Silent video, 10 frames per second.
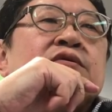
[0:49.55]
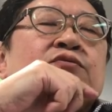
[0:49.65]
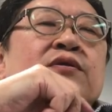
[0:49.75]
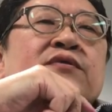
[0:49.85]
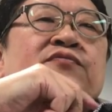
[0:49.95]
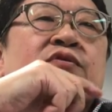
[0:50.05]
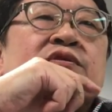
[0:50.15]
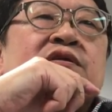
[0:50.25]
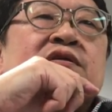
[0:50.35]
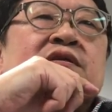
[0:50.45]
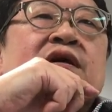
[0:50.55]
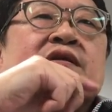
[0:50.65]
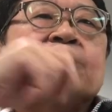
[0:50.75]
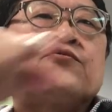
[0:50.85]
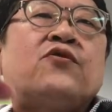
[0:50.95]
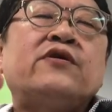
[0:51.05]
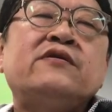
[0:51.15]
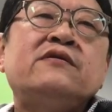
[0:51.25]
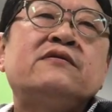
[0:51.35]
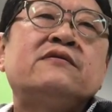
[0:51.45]
2014 at
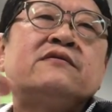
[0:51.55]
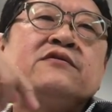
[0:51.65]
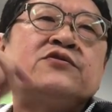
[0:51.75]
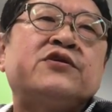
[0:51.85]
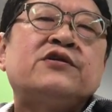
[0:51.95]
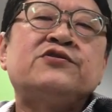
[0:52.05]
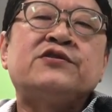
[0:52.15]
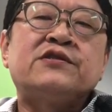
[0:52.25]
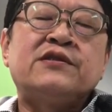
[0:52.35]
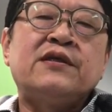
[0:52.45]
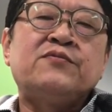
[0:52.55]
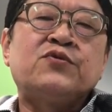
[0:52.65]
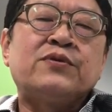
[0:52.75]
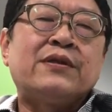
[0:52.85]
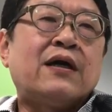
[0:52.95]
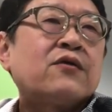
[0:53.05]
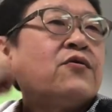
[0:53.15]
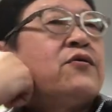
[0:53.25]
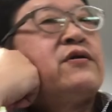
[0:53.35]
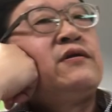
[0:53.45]
Xcoin, changed its name to
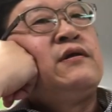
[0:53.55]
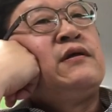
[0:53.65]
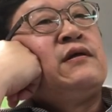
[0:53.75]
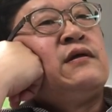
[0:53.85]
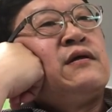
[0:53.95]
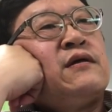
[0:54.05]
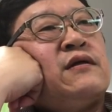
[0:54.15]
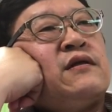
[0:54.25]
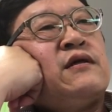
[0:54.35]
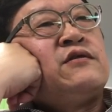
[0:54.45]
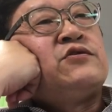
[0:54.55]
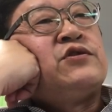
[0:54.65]
Darkcoin, and then